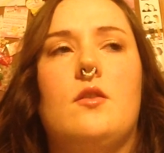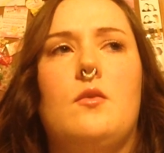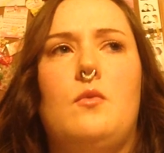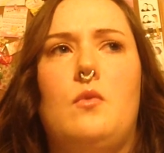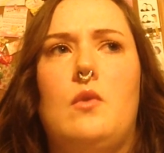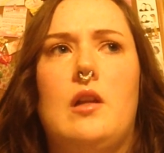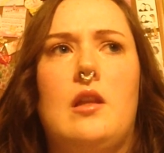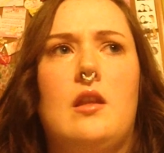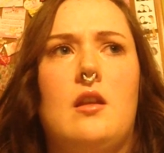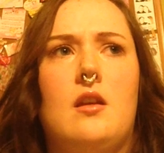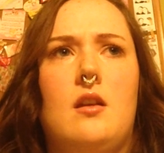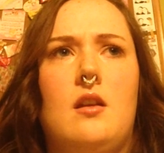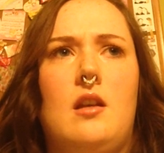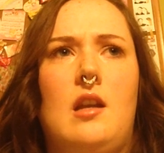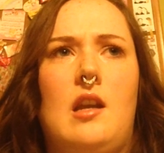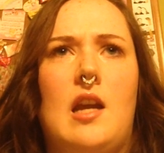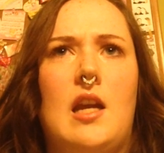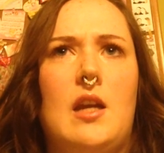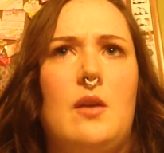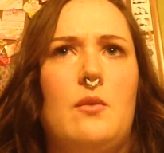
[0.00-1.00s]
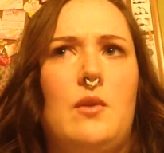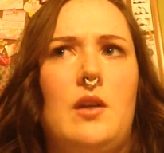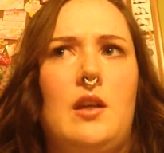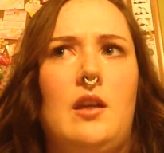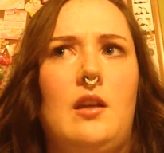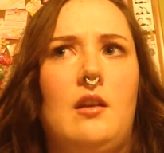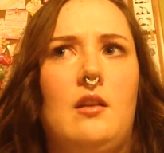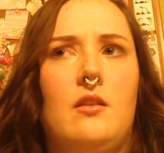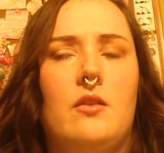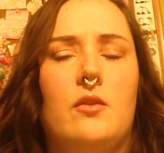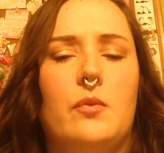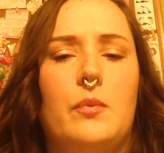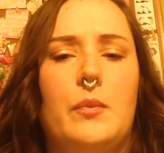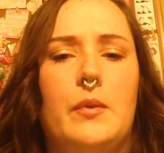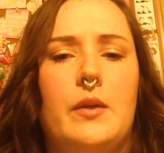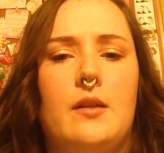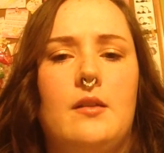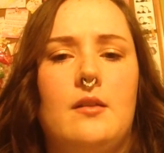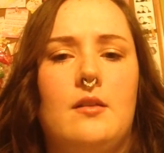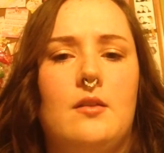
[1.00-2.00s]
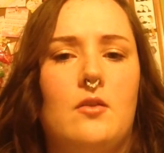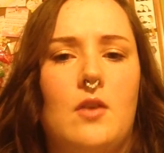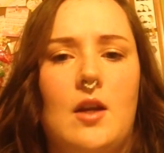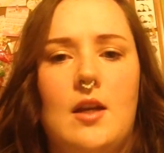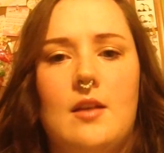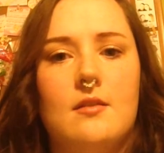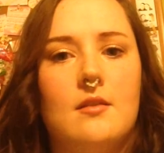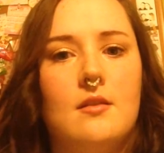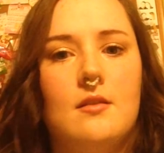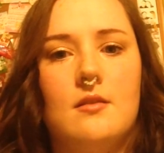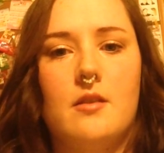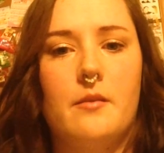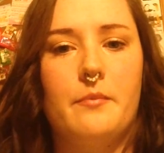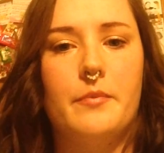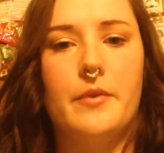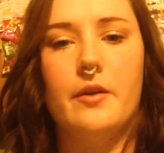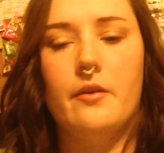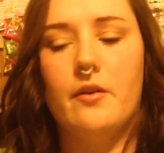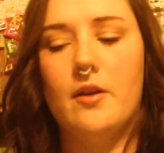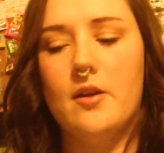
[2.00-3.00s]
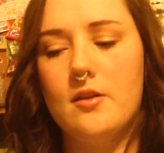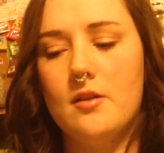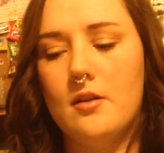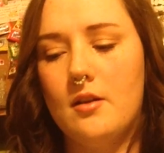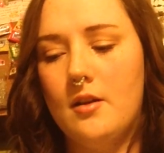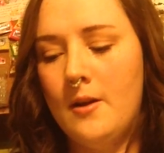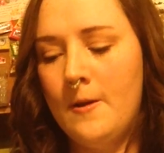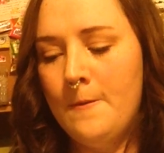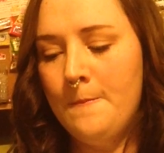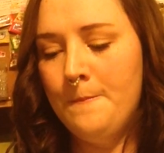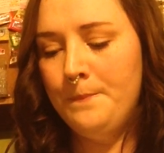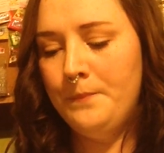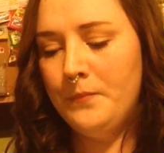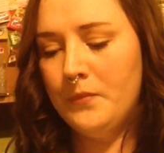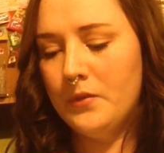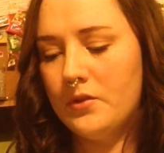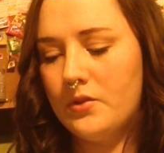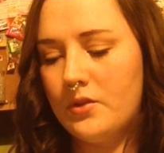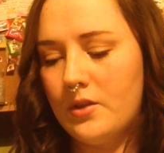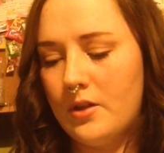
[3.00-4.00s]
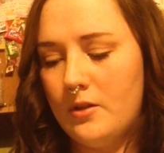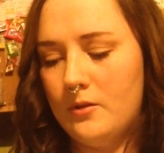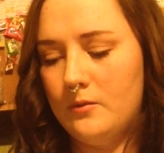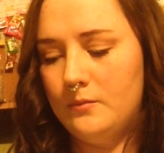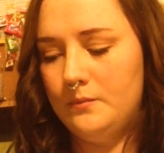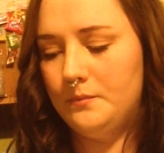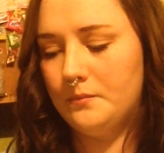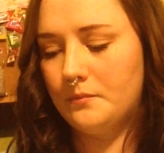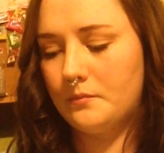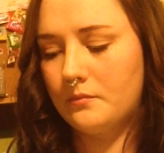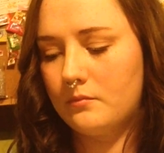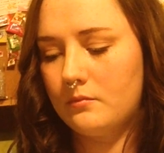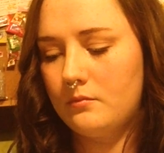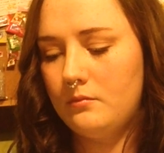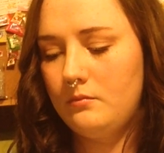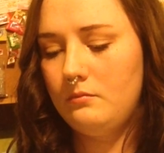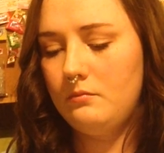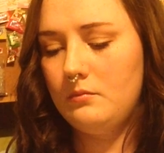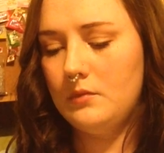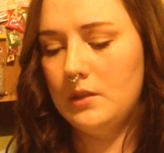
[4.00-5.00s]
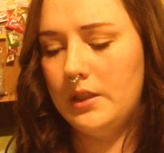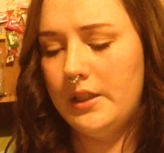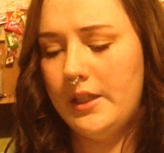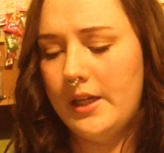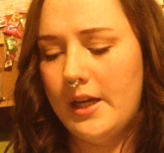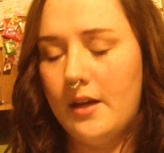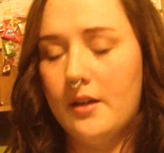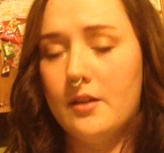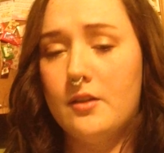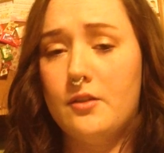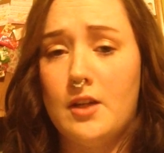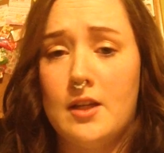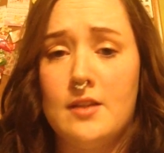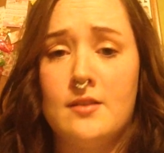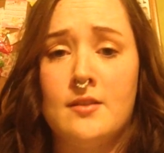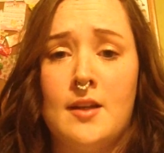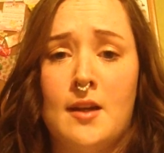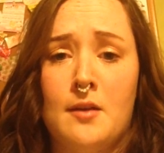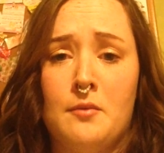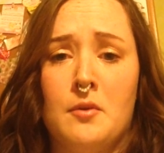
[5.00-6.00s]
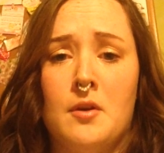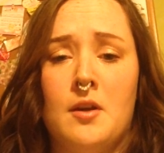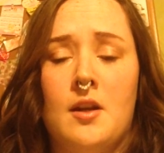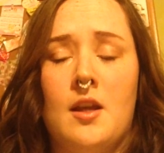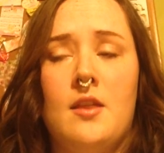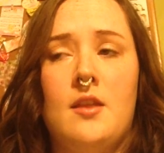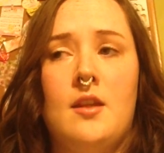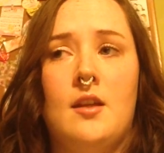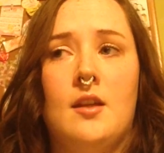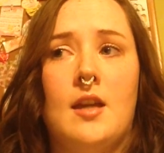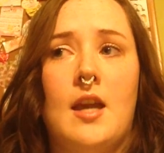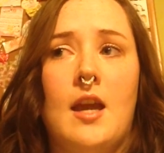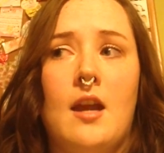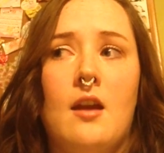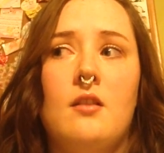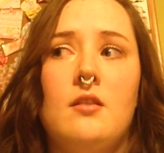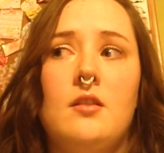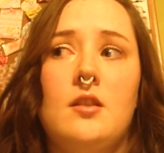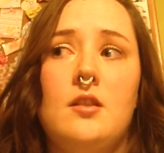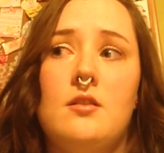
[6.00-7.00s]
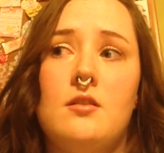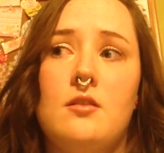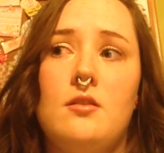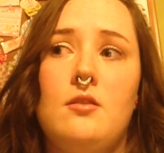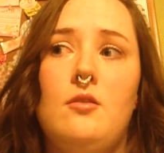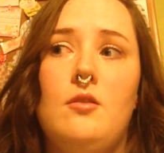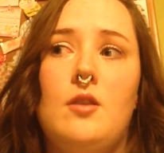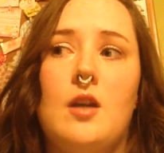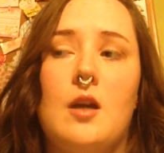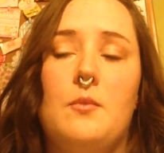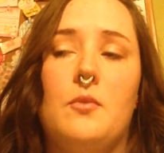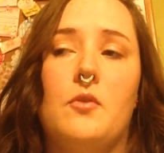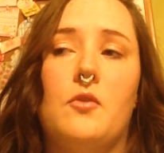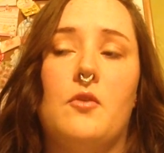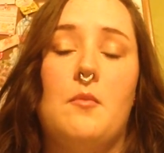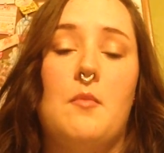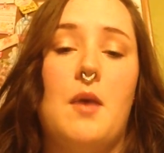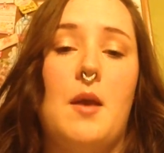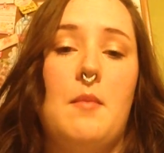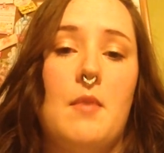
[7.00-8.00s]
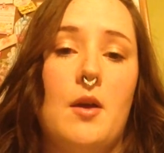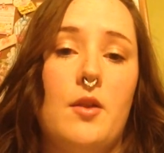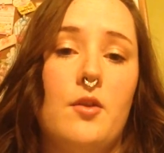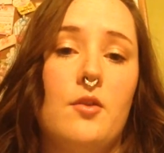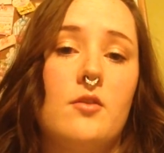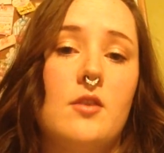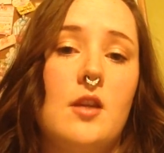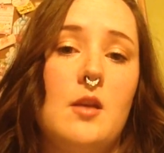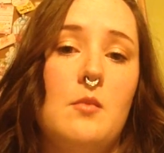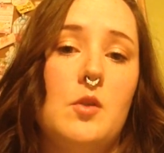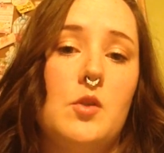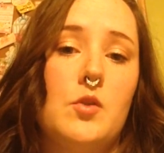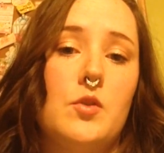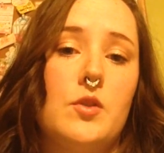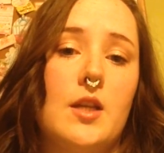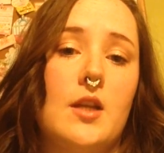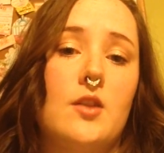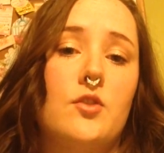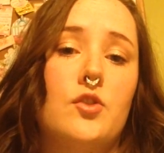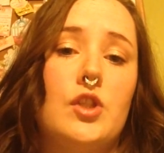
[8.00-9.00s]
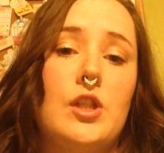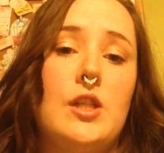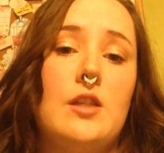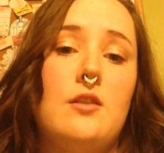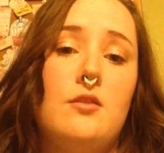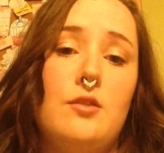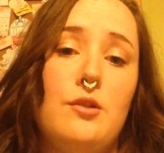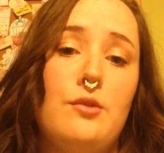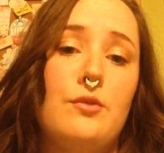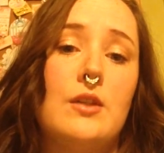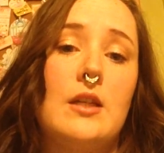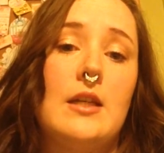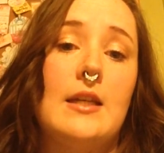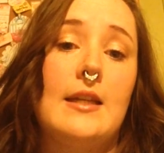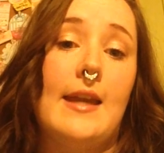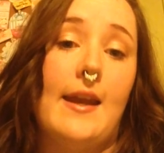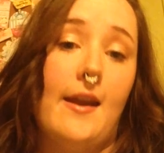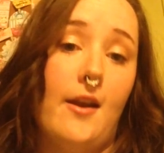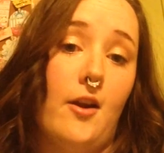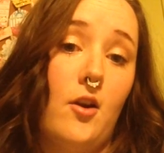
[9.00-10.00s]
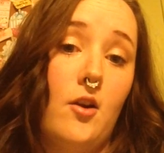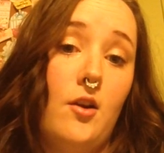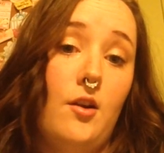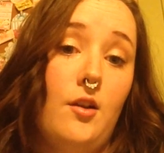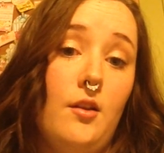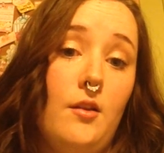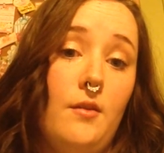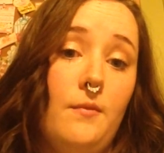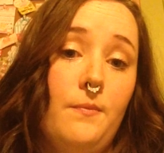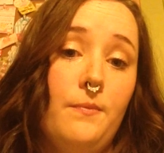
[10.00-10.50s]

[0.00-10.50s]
and one of the Nightwings was Grayson something or other. So, yeah, Grayson Edward. And then Carolyn Sue comes from my mother's name, which was actually Susan Carroll.